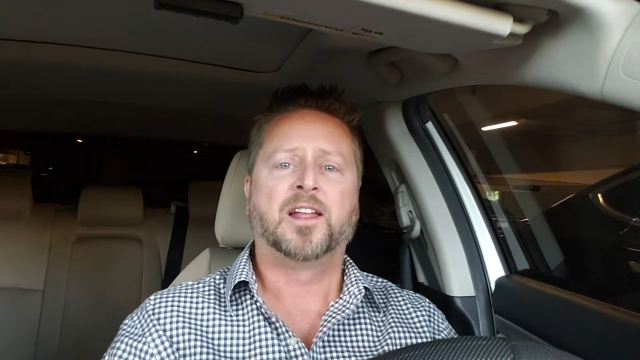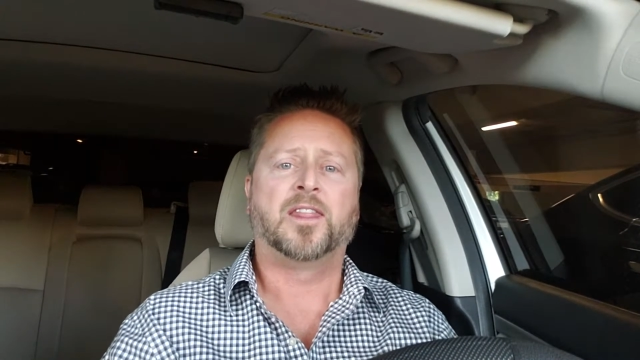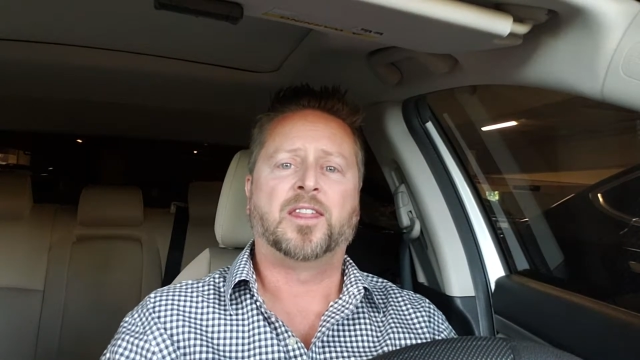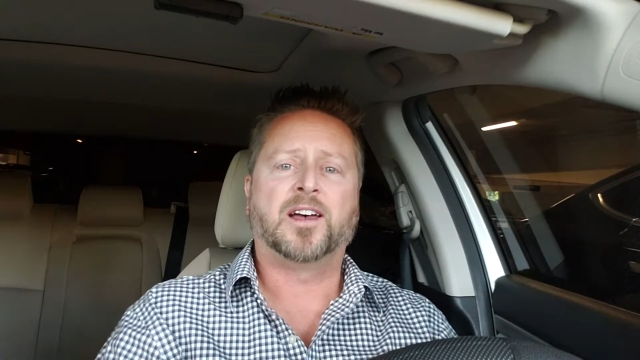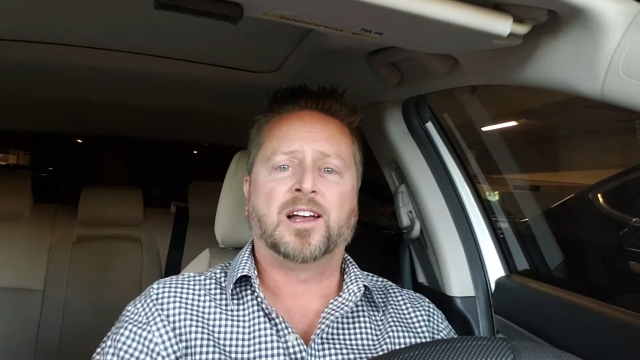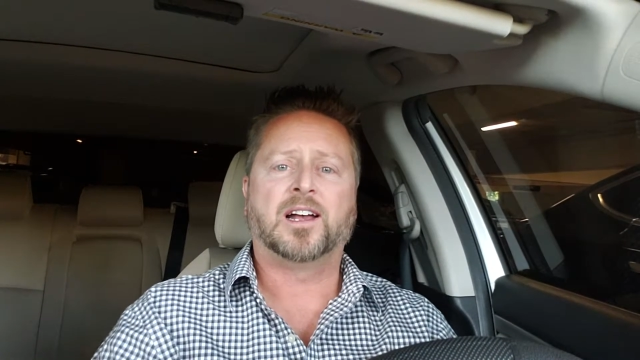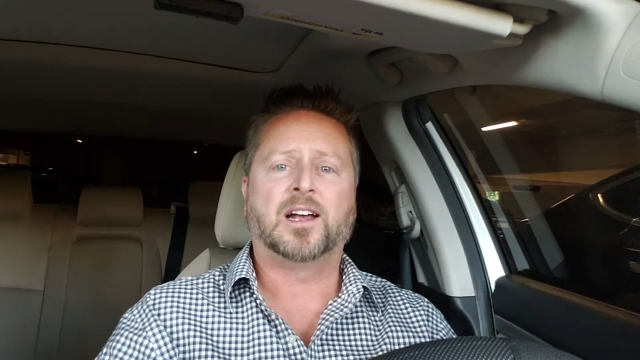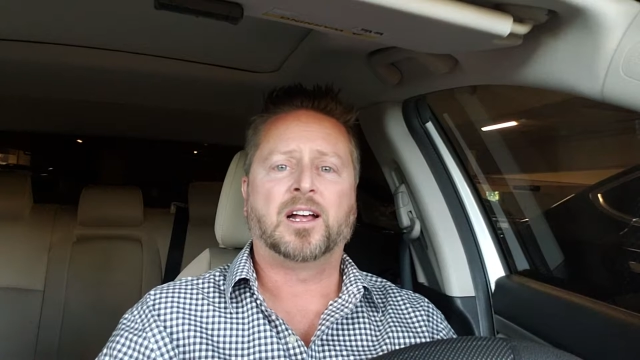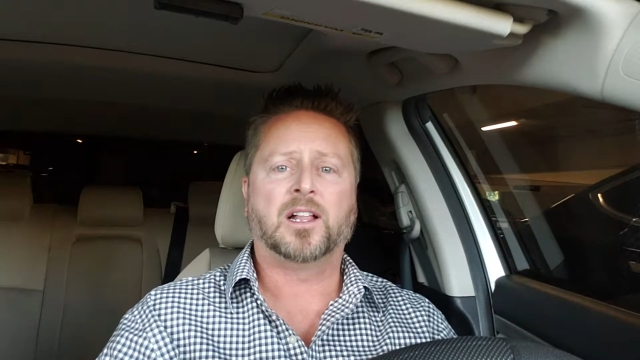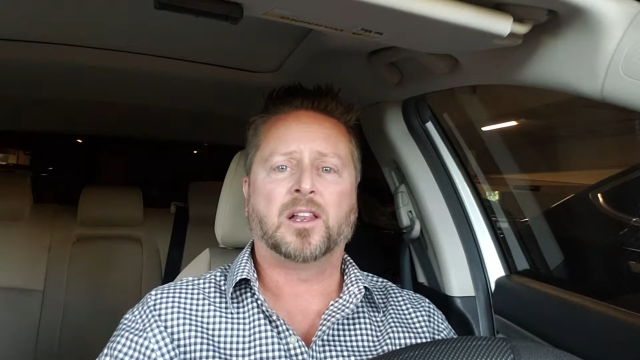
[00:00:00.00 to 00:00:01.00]

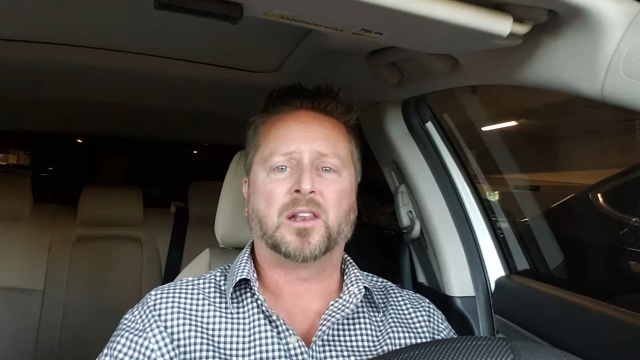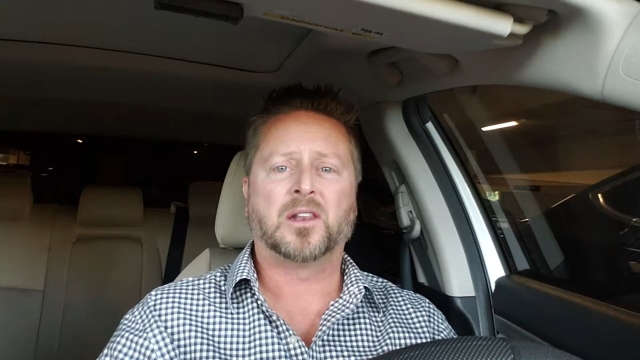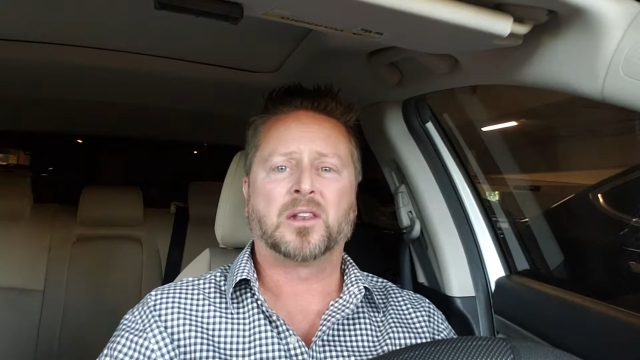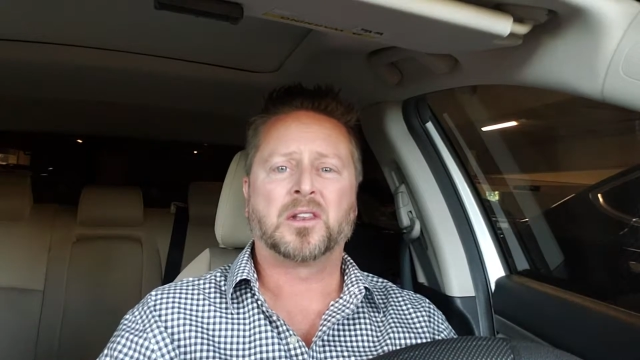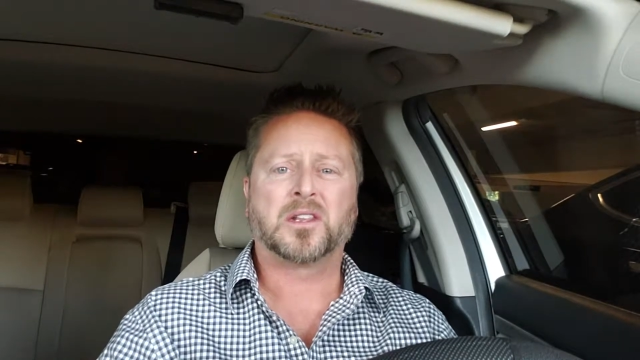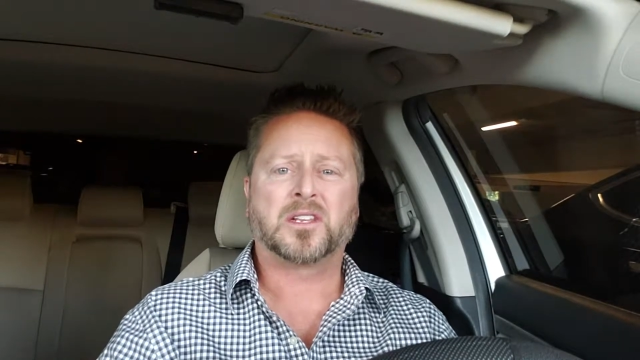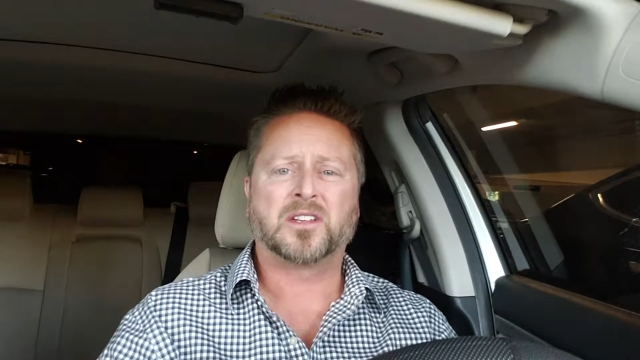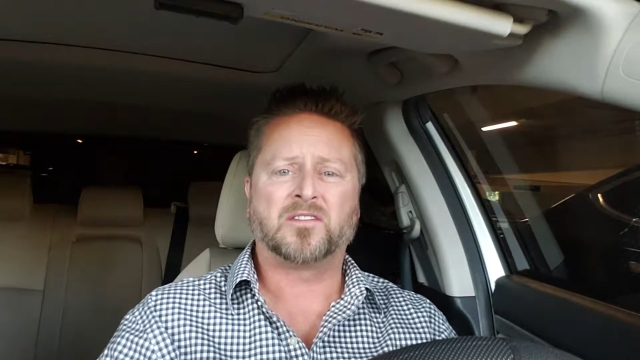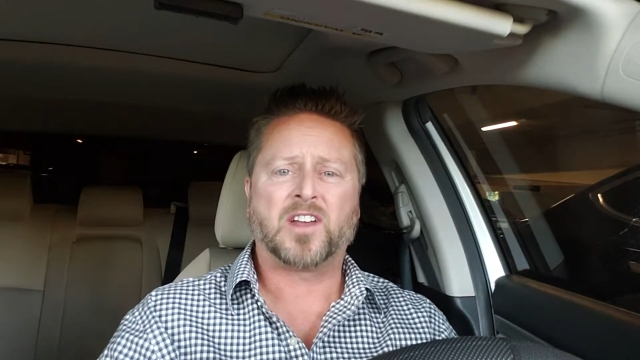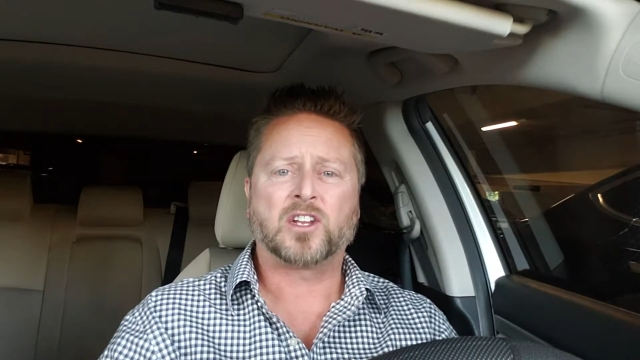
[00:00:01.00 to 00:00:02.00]
the
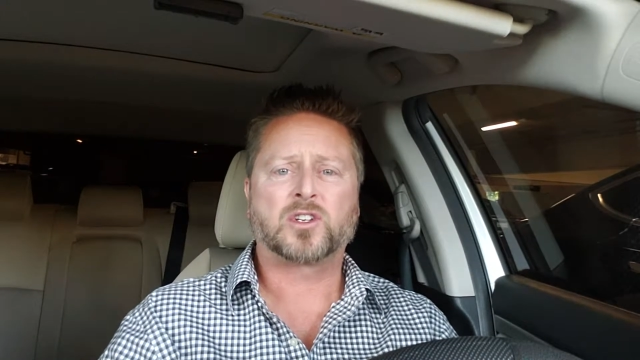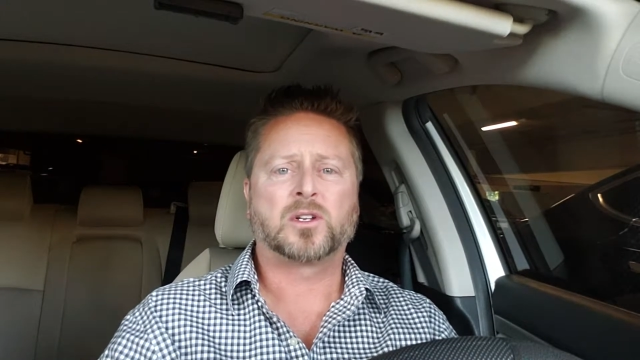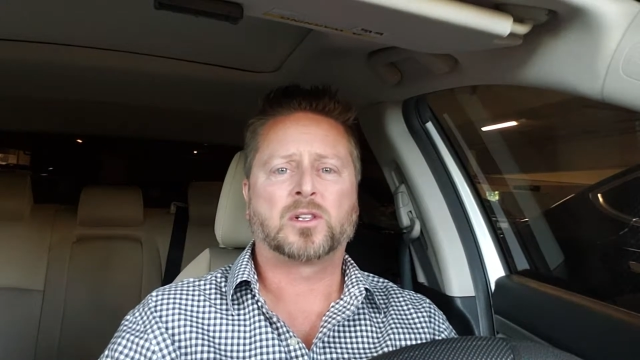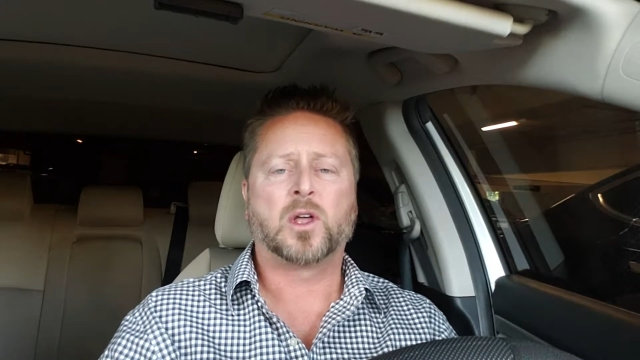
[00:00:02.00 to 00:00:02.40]
conventional